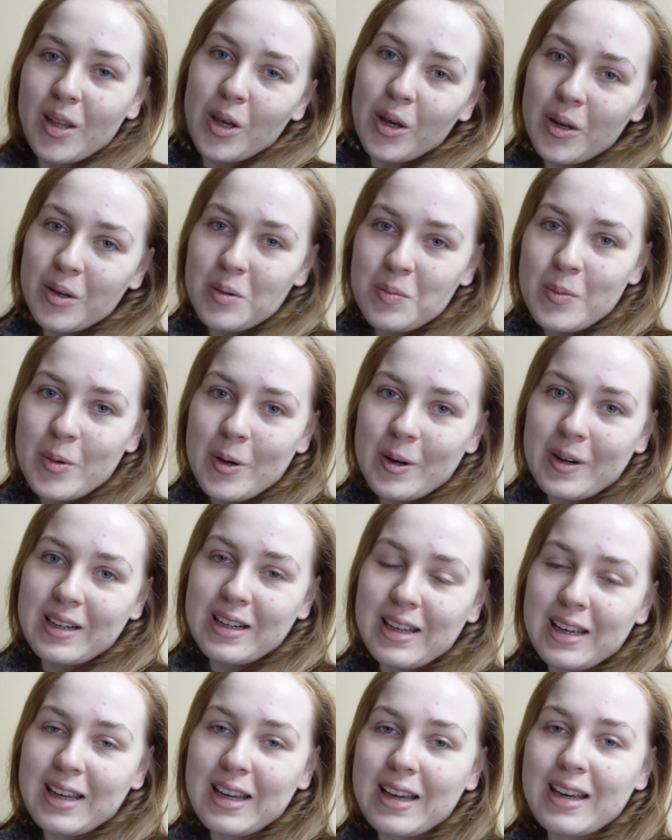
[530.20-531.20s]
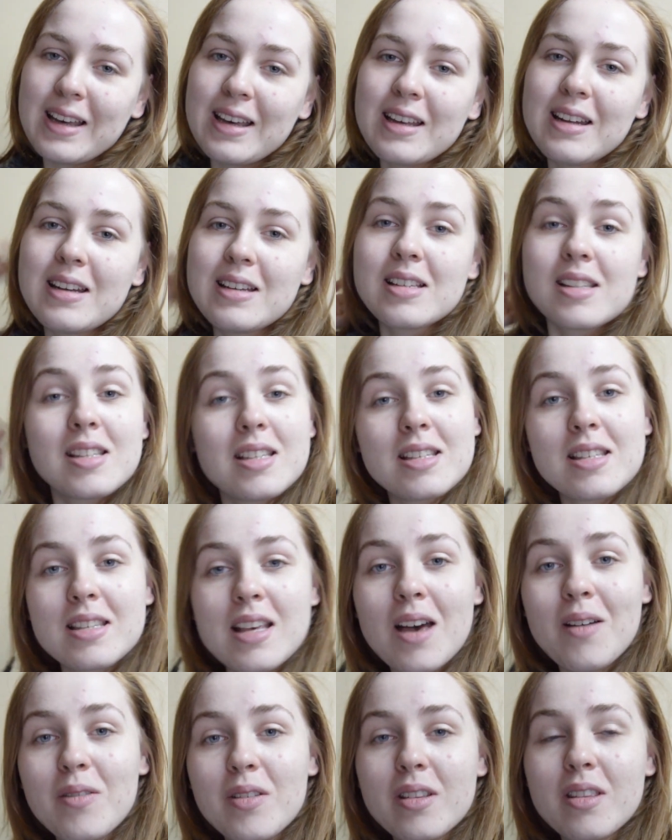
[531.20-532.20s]
Good morning, it is the
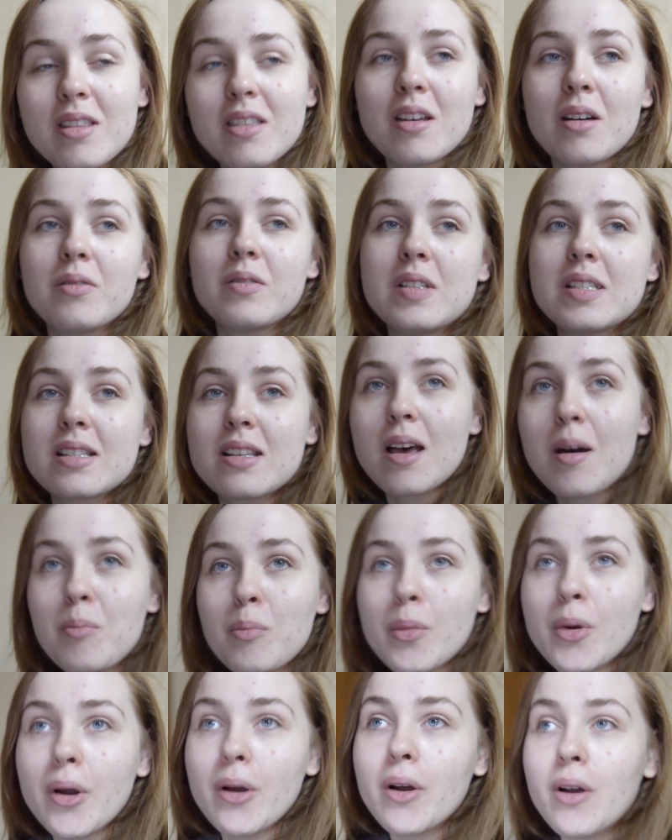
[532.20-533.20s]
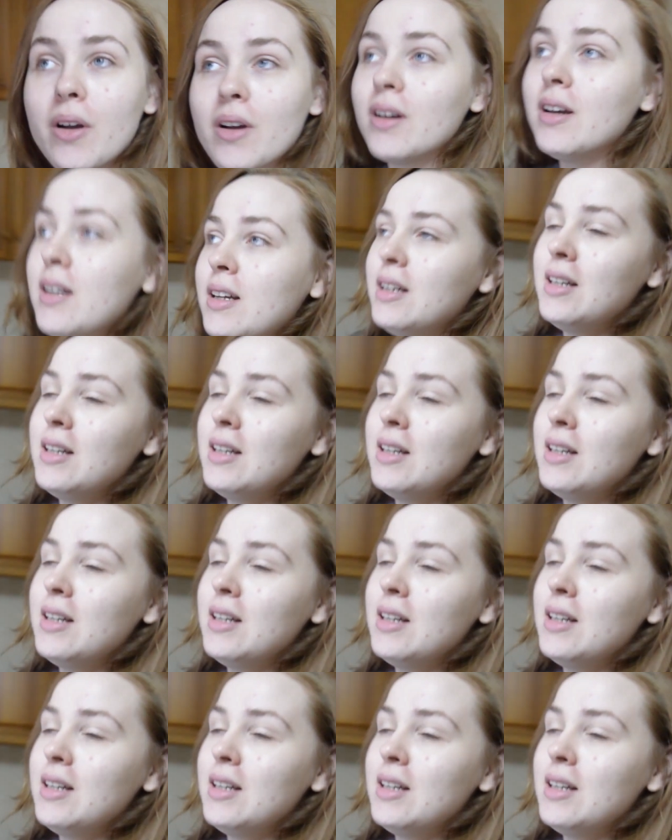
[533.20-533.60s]
7th of December.